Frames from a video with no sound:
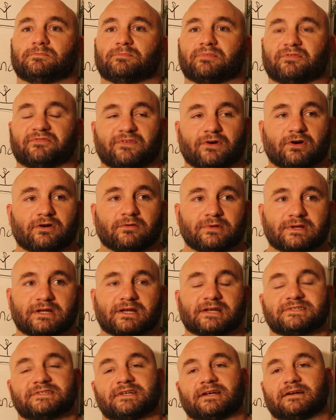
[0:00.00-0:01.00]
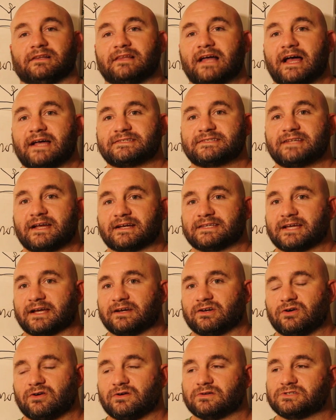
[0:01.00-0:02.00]
preferably because they're LazTech
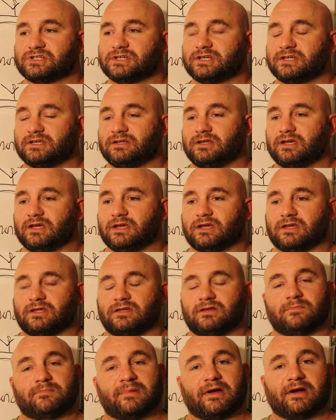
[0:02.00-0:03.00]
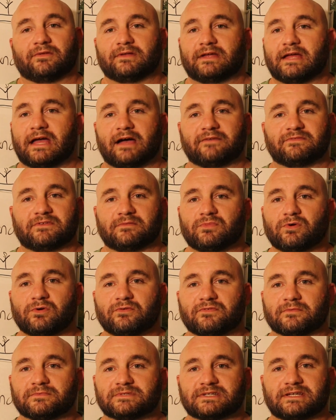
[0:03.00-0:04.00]
technology. You barely have to
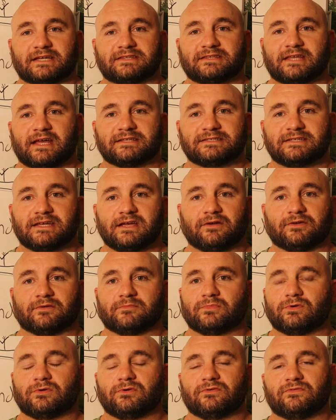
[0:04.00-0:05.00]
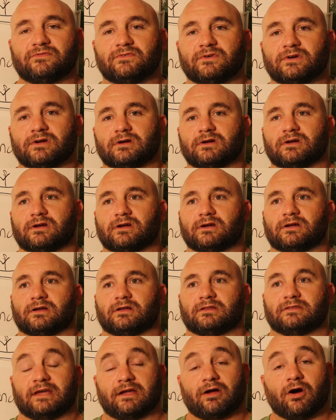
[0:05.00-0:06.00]
move them to get that tail to move.
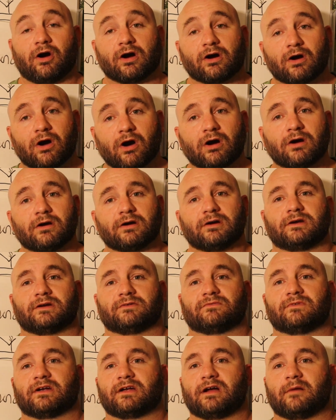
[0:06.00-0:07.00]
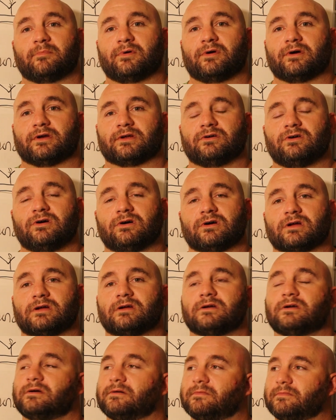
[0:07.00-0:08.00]
They are harder to rig up on a hook,
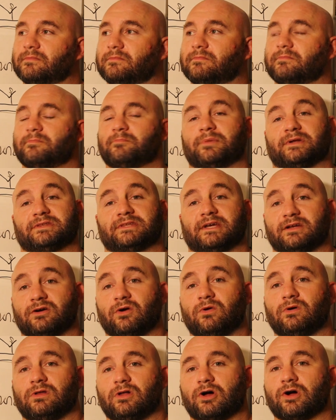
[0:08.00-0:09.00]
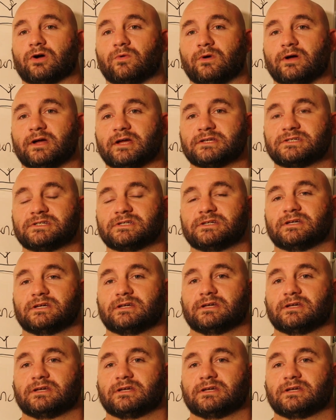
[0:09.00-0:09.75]
but they go a long ways.